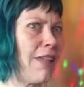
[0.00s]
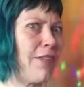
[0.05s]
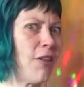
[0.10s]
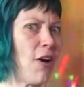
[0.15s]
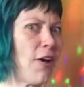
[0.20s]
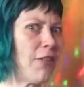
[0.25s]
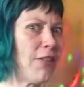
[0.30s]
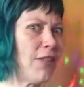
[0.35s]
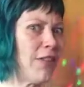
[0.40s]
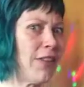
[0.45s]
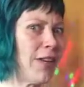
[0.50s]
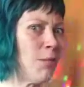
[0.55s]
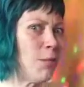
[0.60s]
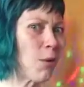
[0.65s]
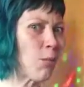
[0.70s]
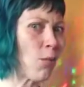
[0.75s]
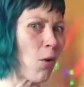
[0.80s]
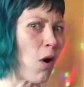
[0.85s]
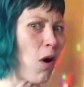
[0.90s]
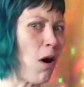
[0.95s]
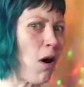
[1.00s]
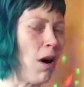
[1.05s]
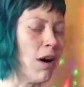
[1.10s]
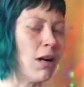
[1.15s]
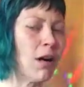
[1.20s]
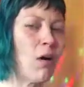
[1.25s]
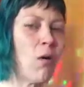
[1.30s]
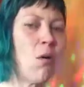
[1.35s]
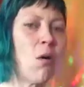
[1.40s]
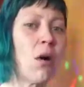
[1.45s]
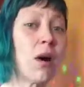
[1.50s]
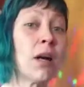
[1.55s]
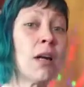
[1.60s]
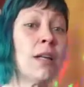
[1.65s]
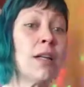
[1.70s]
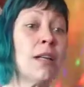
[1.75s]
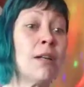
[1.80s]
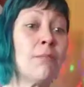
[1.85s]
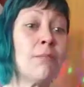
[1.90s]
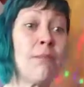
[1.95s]
thought that they were wrong, or
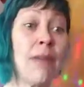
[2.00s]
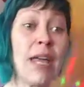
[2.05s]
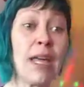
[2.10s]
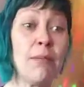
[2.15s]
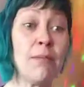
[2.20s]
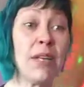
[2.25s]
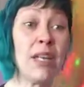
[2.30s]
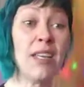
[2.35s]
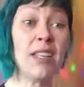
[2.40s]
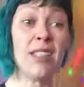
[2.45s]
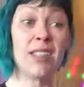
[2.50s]
maybe